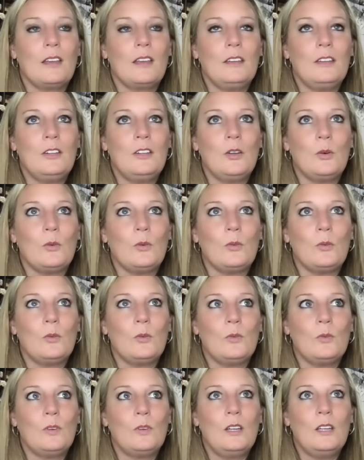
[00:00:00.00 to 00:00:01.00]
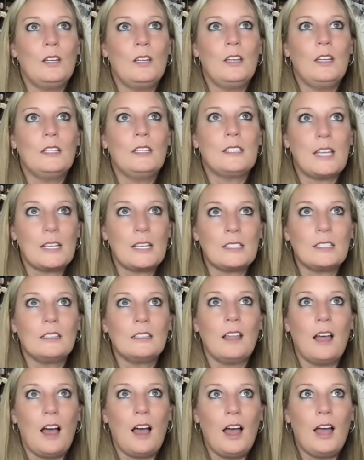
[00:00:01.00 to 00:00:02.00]
you know, it takes a
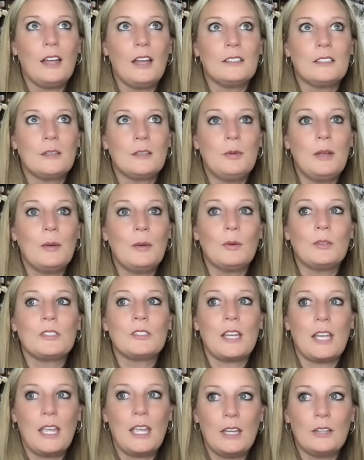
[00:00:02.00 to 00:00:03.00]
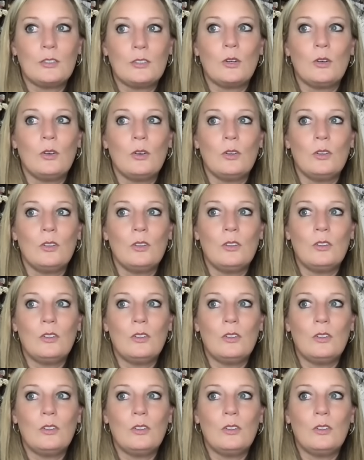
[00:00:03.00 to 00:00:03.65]
lot to be able to handle